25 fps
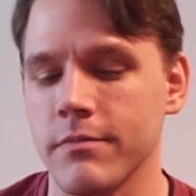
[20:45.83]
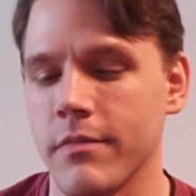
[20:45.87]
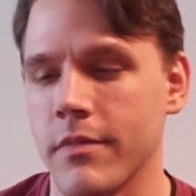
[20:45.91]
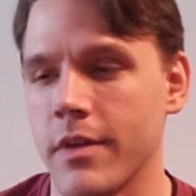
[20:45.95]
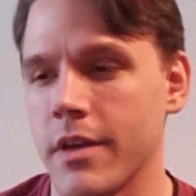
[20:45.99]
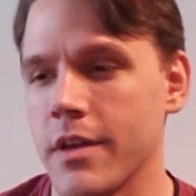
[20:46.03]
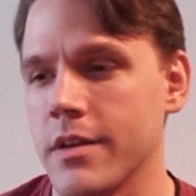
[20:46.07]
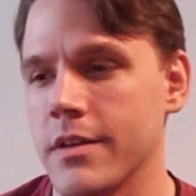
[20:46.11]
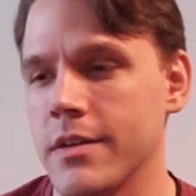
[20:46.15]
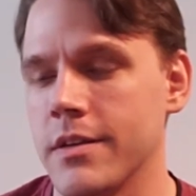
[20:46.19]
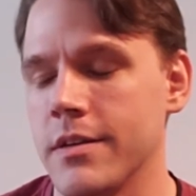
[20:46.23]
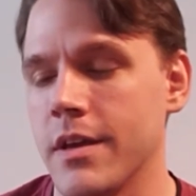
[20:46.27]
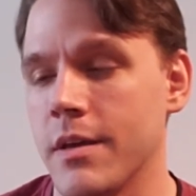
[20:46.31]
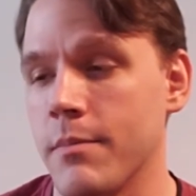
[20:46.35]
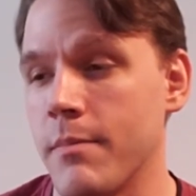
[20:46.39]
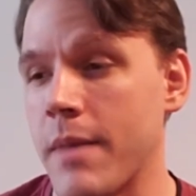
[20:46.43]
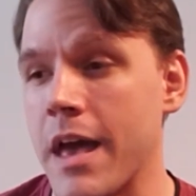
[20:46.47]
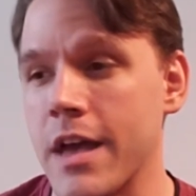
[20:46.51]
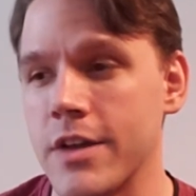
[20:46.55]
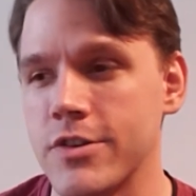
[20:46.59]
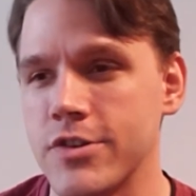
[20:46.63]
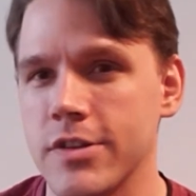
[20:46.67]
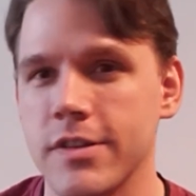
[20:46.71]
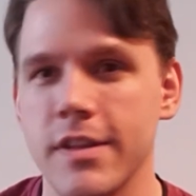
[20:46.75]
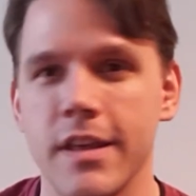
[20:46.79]
I
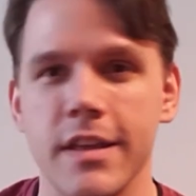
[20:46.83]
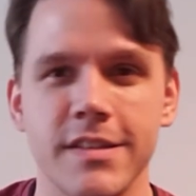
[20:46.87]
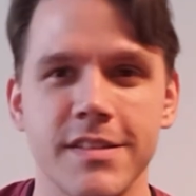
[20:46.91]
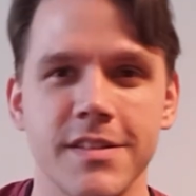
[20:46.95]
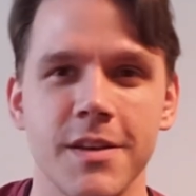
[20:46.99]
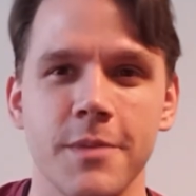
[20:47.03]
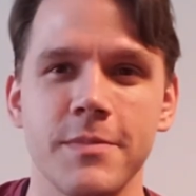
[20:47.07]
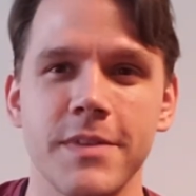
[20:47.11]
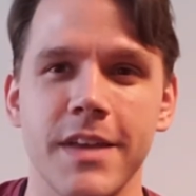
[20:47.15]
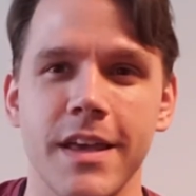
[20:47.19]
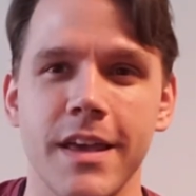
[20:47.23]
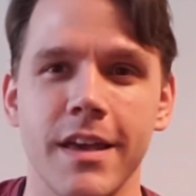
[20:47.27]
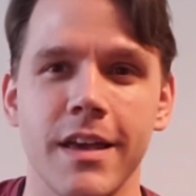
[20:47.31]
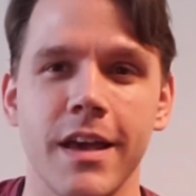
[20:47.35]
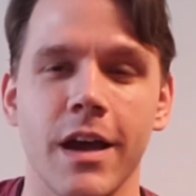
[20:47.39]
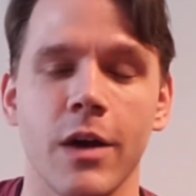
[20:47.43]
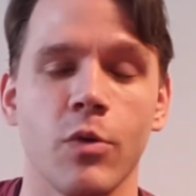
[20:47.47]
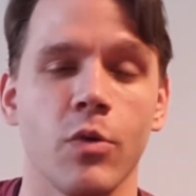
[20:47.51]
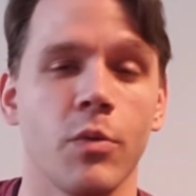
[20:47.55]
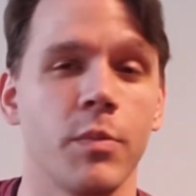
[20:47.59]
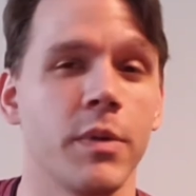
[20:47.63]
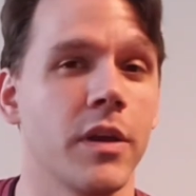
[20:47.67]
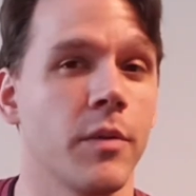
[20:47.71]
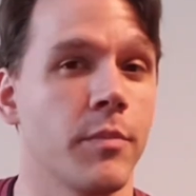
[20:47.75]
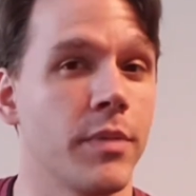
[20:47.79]
imagine that someday I will
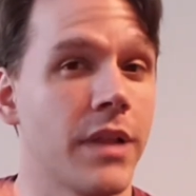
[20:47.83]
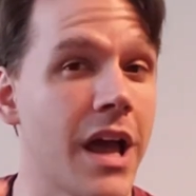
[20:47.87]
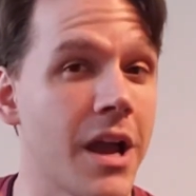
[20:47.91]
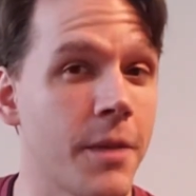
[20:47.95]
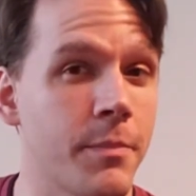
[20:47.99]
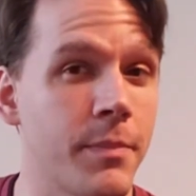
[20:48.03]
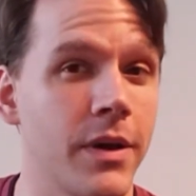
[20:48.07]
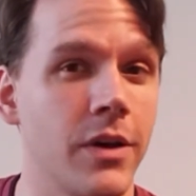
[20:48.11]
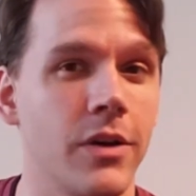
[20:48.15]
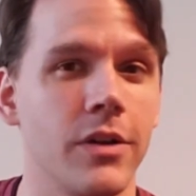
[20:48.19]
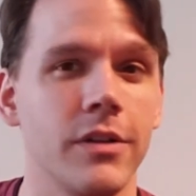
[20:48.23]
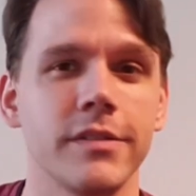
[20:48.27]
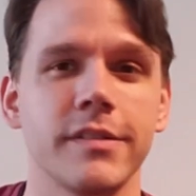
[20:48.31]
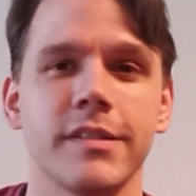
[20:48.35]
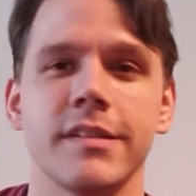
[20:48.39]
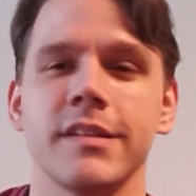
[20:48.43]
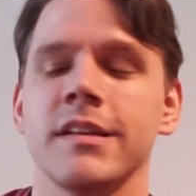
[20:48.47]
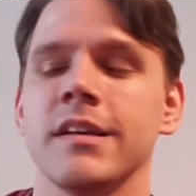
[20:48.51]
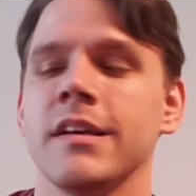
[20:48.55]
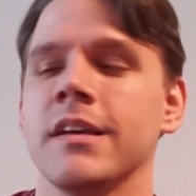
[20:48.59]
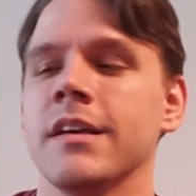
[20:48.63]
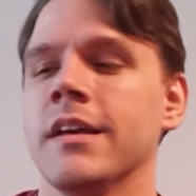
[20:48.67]
be a black belt.